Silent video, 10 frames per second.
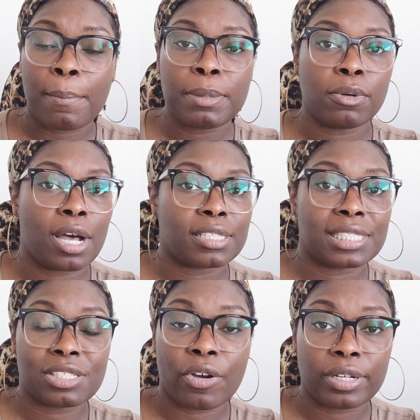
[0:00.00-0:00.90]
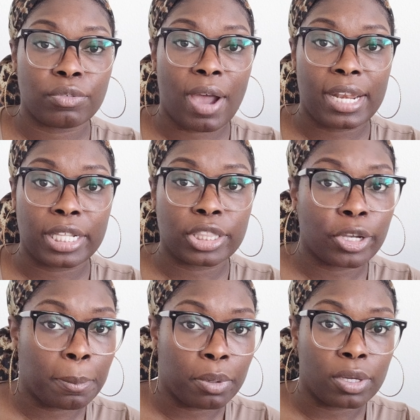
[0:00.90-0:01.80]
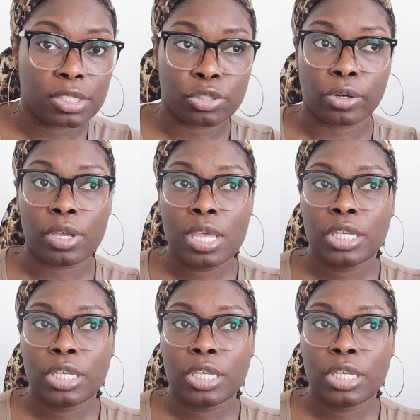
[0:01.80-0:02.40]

people got started writing their books or,